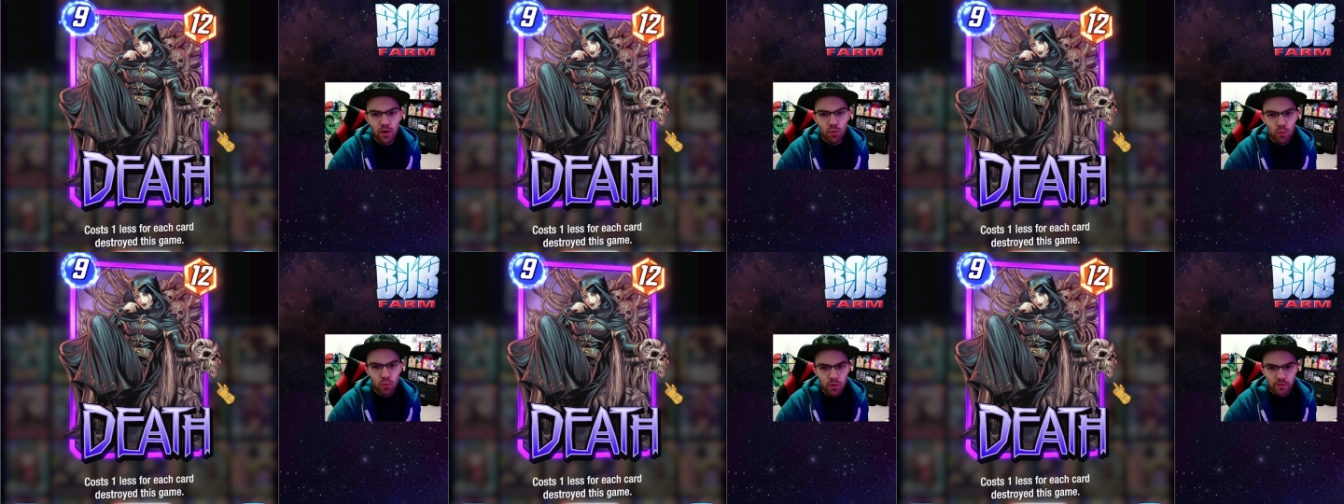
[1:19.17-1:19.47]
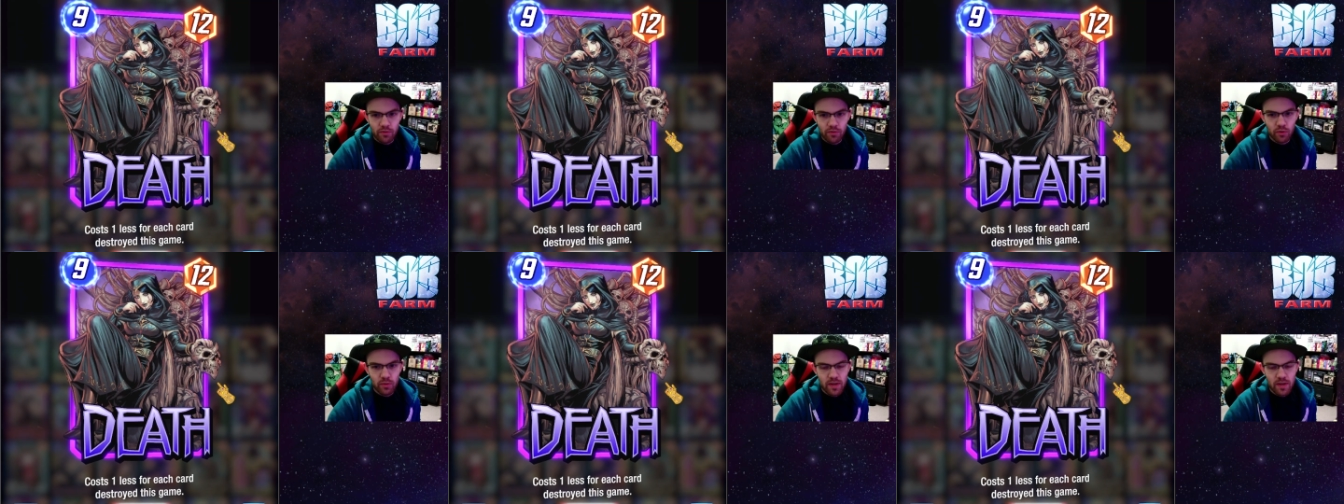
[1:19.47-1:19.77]

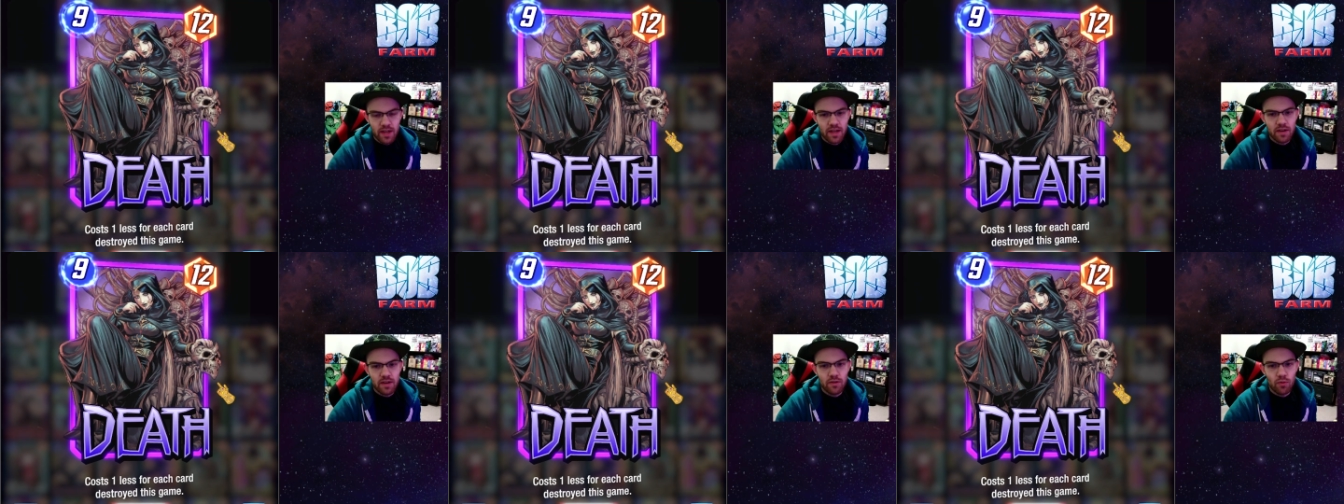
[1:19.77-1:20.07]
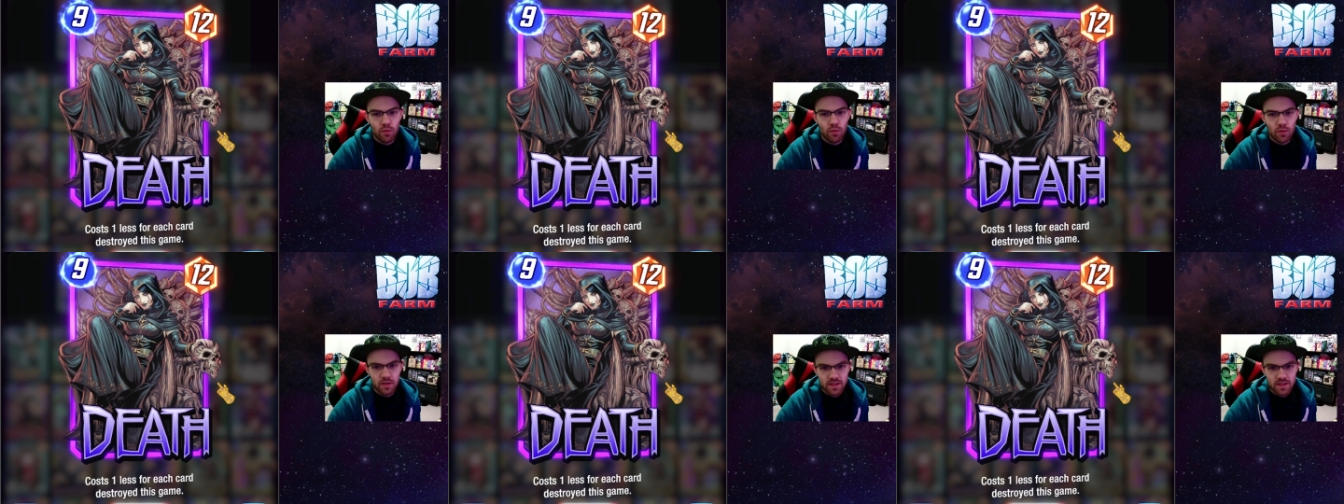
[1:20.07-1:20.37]
Wolverine,
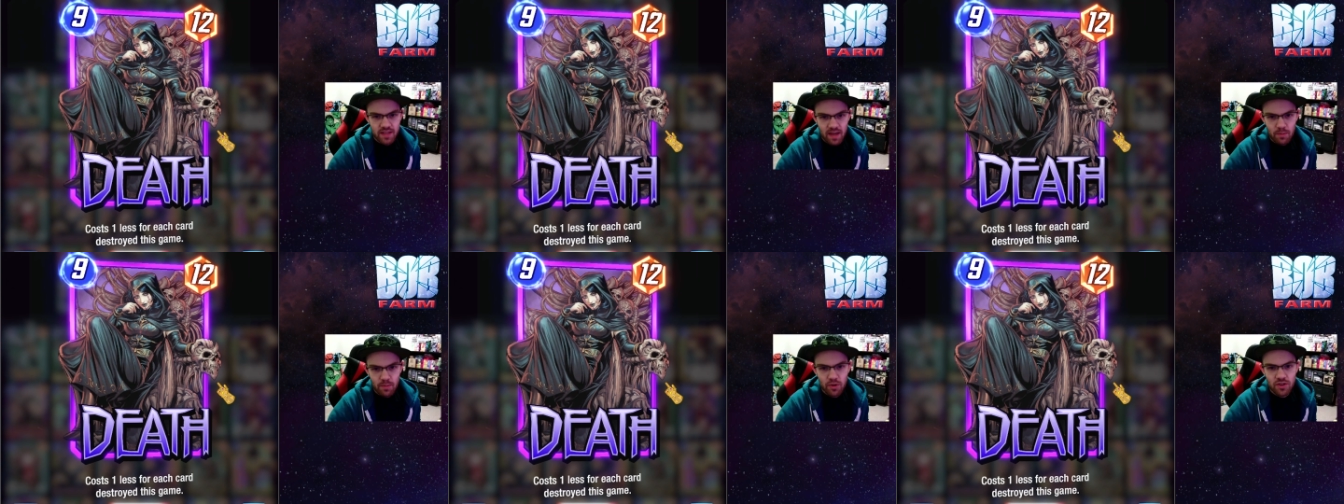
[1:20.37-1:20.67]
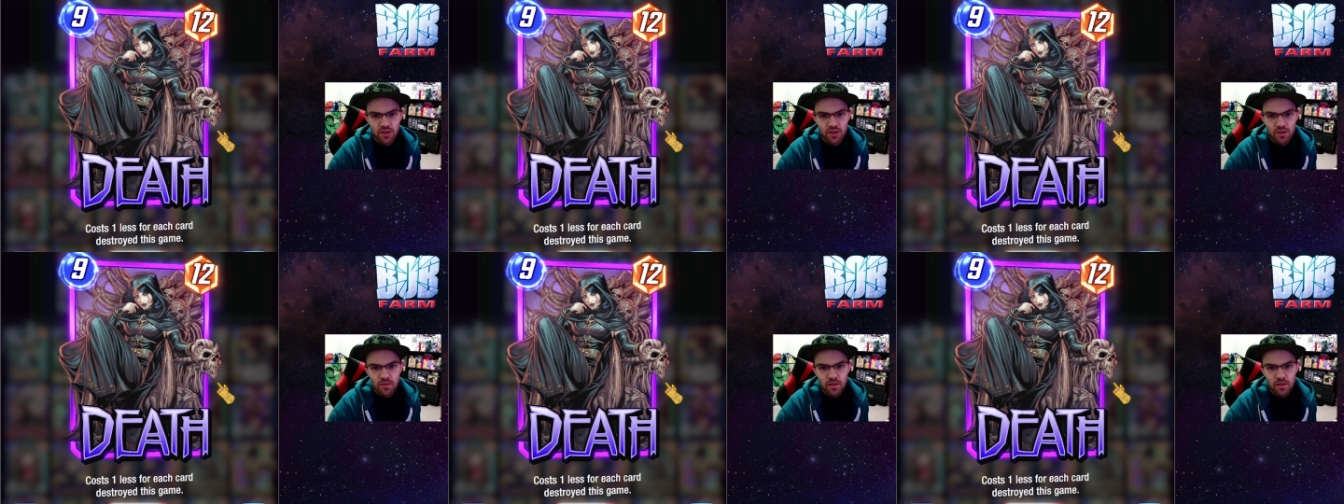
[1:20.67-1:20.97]
or
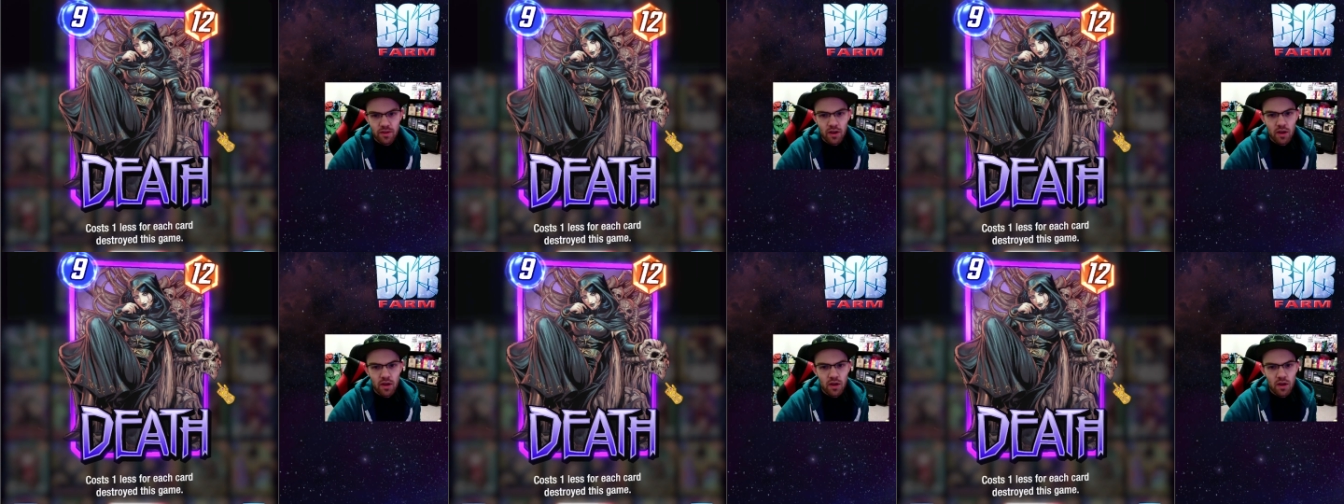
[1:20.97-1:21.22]
Sabretooth.